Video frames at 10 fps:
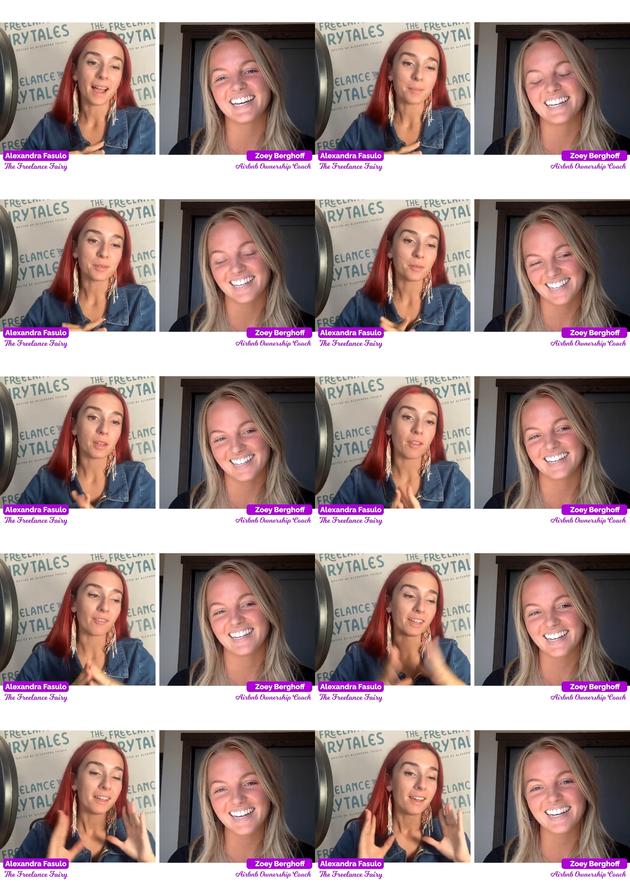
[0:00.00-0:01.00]
Speaker 1: absolutely love
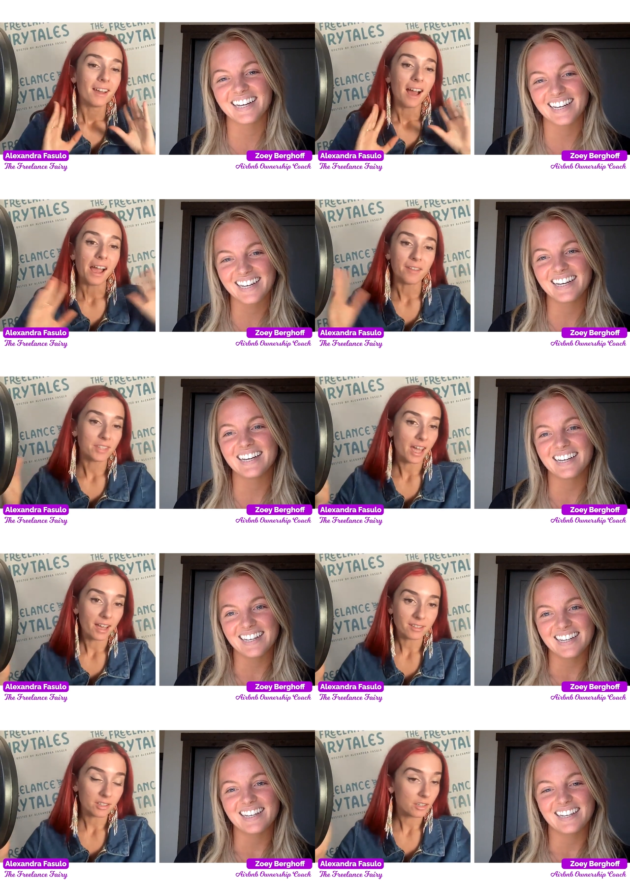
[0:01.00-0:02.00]
it. I have to
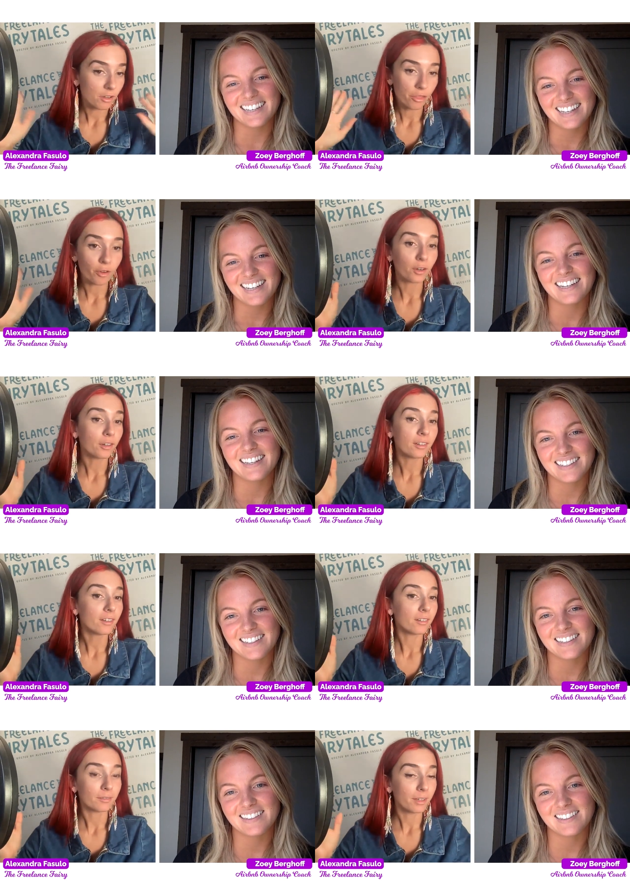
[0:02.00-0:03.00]
ask, is there a third
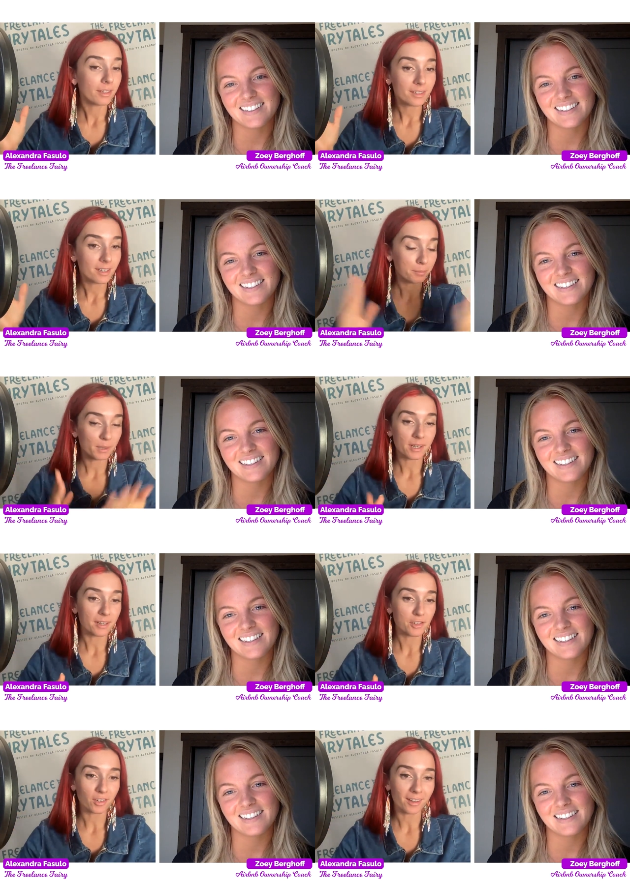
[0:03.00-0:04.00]
listing
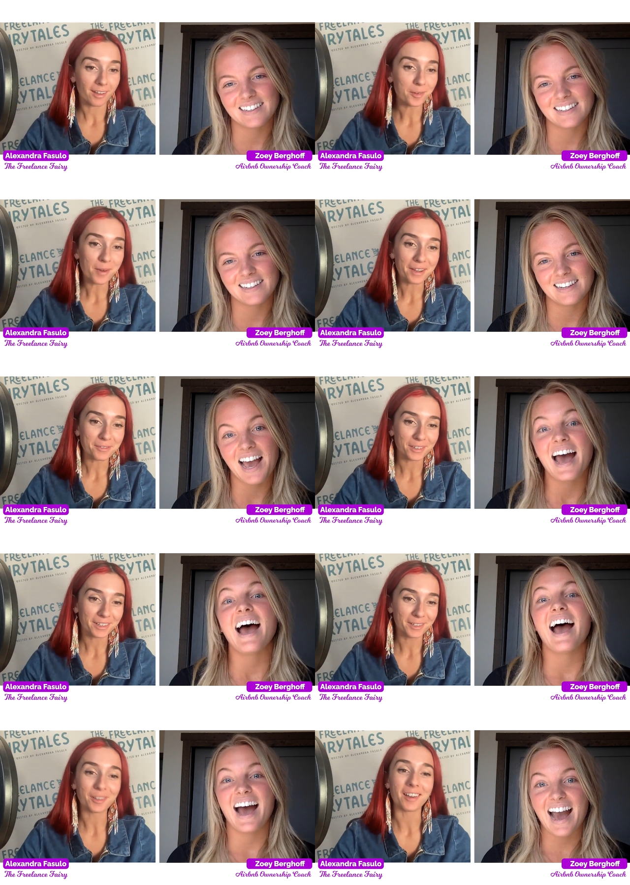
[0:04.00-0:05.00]
potentially on the way for
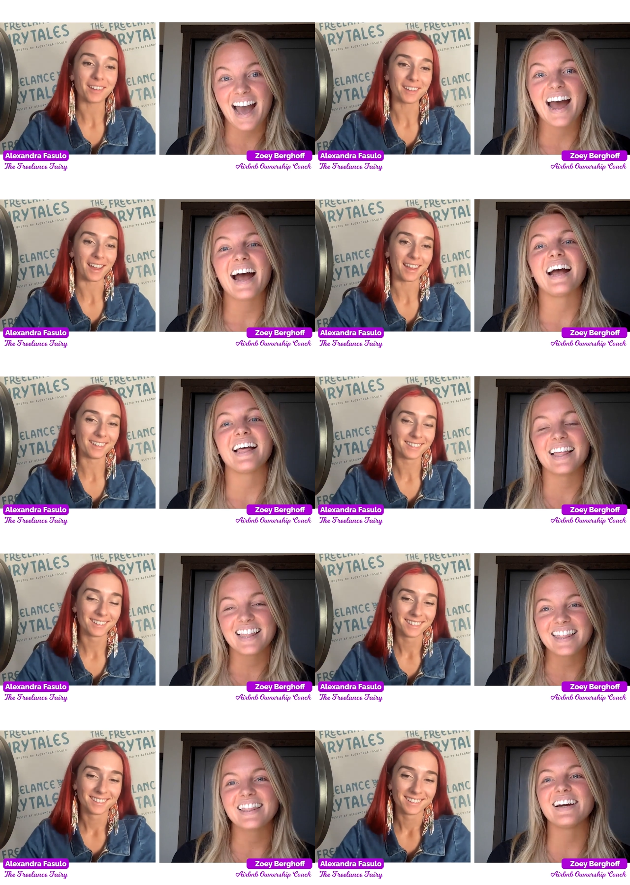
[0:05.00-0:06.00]
you or not yet?
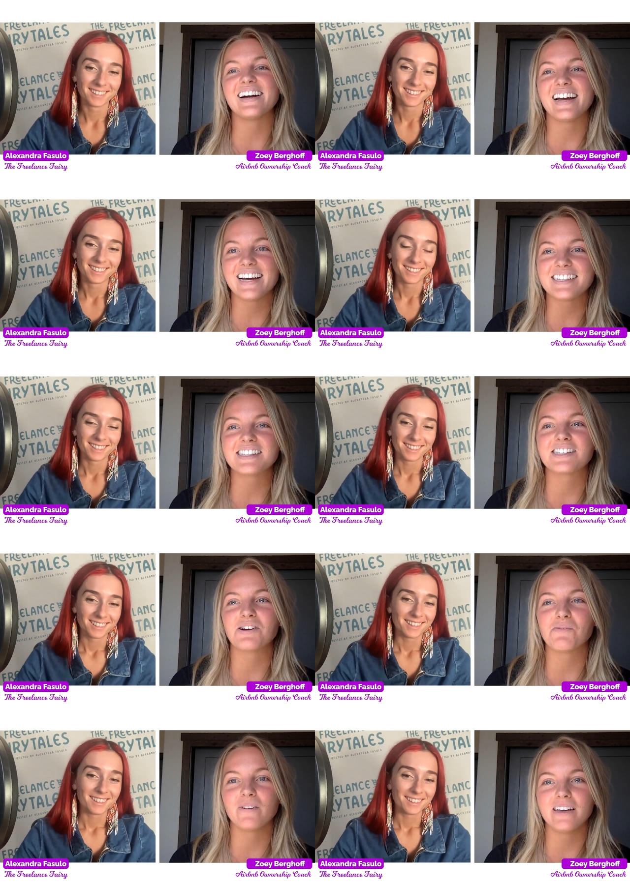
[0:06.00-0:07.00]
Speaker 2: There is.
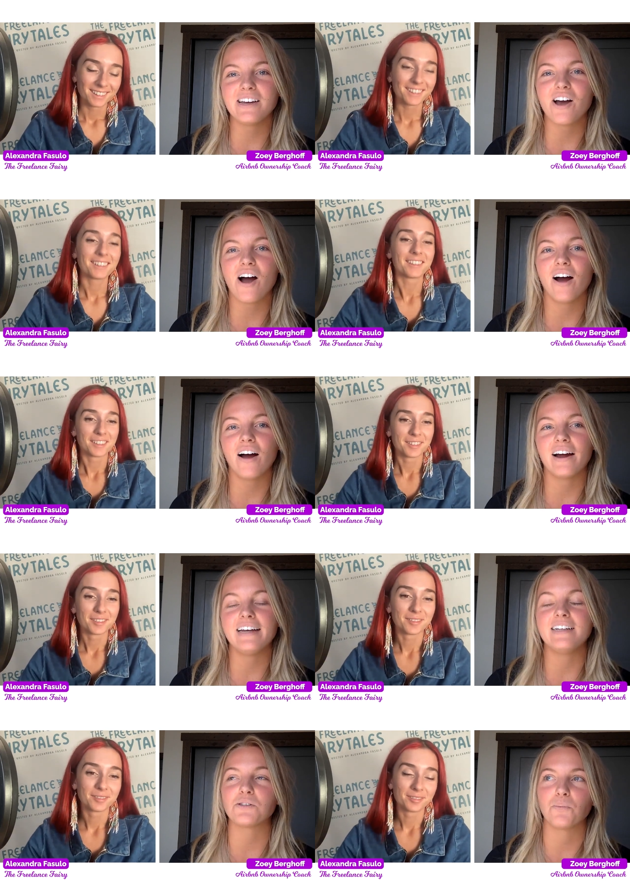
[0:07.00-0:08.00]
So we are,
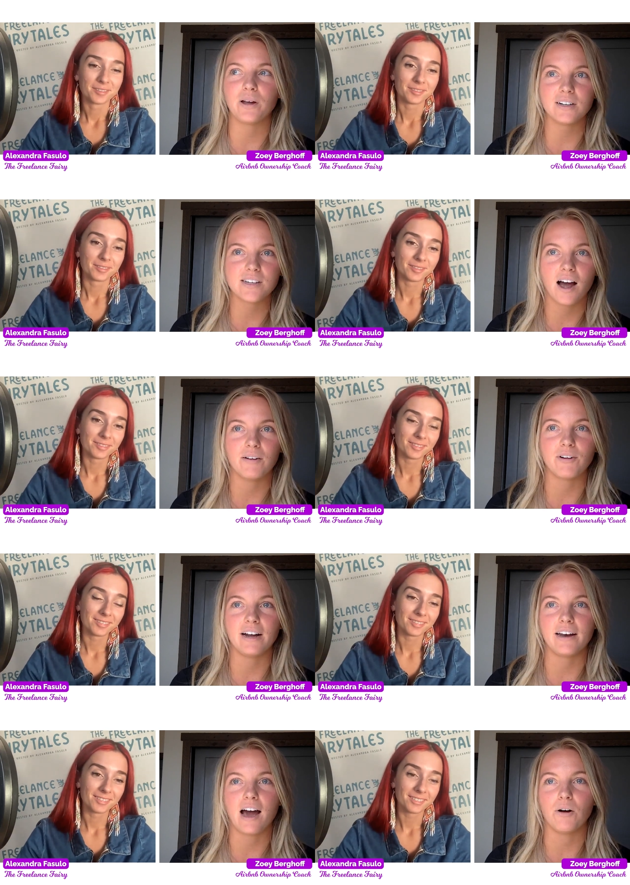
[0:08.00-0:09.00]
it is a weird time
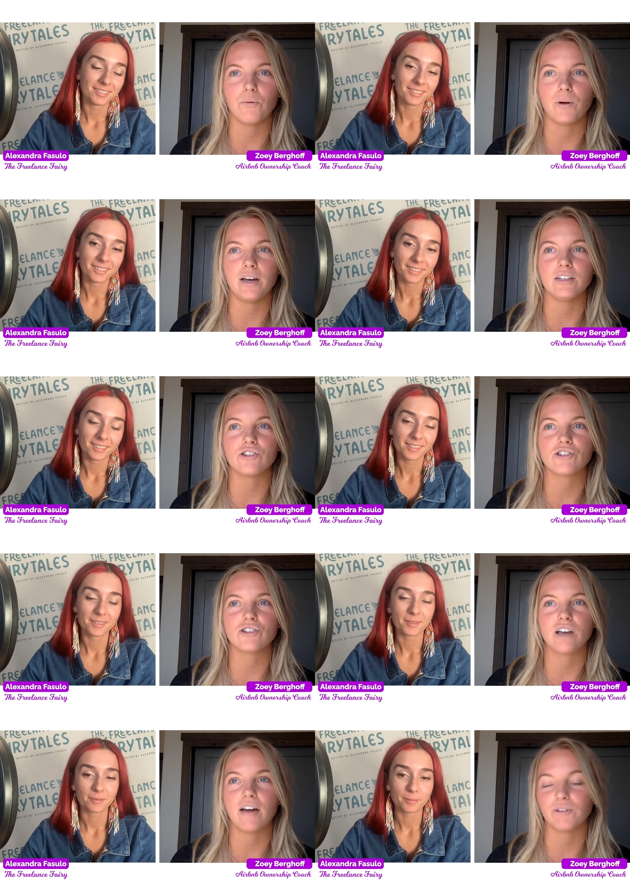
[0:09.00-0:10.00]
right now,
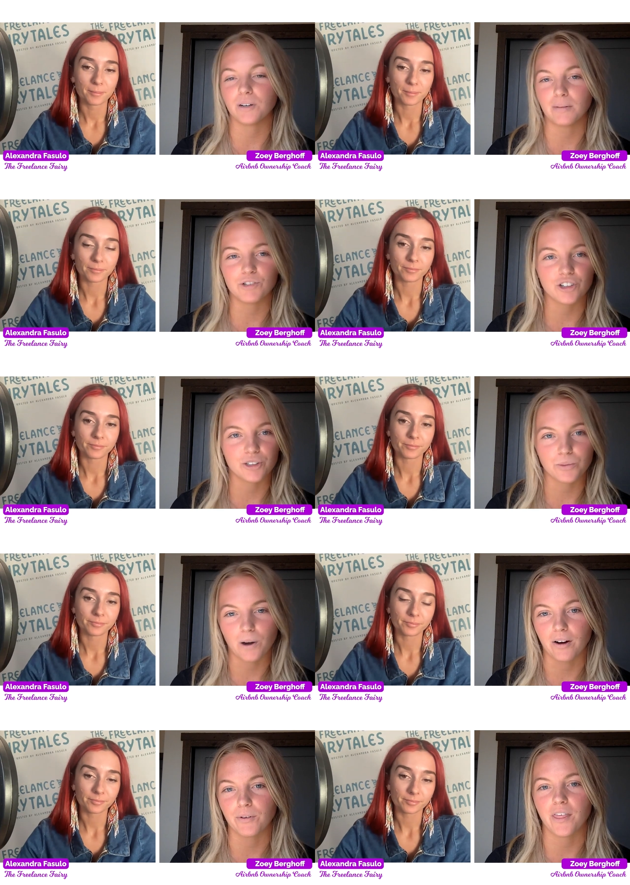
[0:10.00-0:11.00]
which everyone I'm sure is
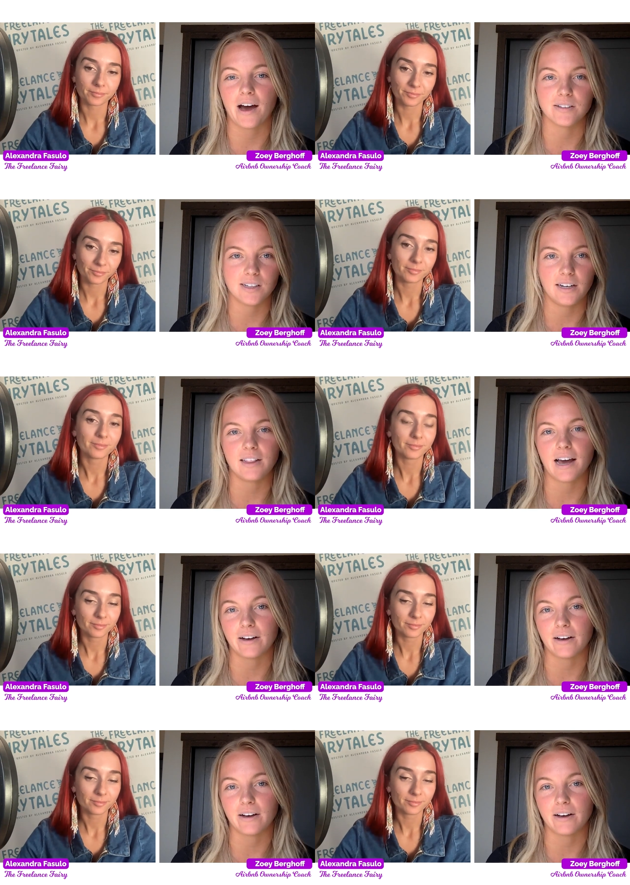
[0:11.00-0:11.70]
aware of with housing and the